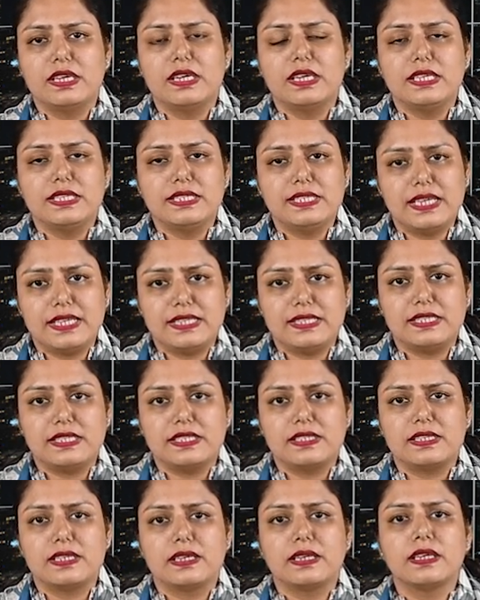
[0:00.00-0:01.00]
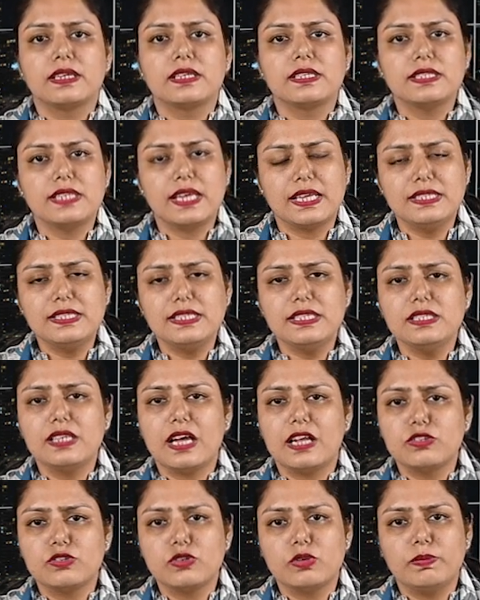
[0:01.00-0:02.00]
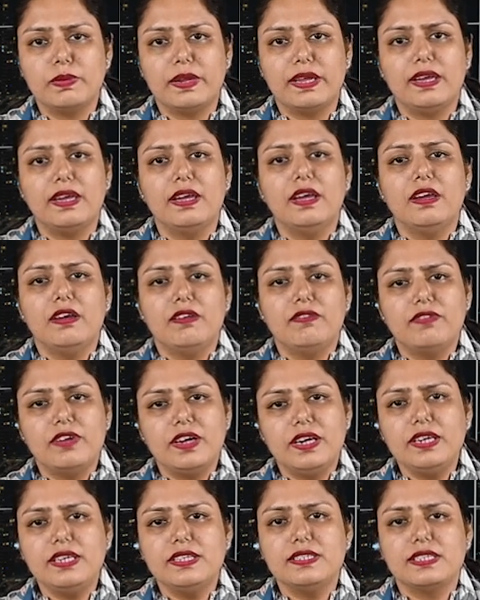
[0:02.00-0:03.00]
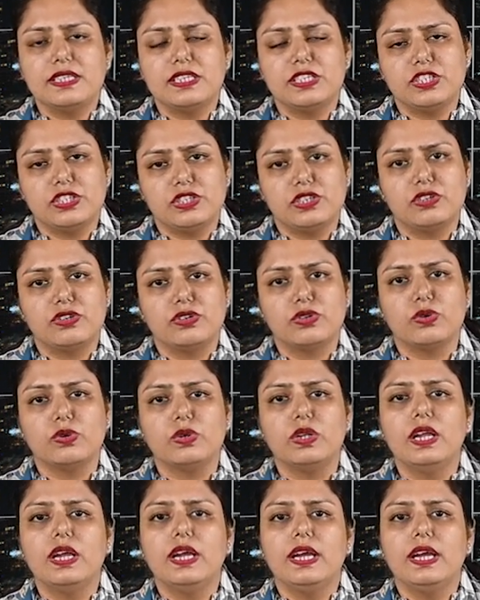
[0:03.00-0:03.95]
Senses. Senses also play very essential role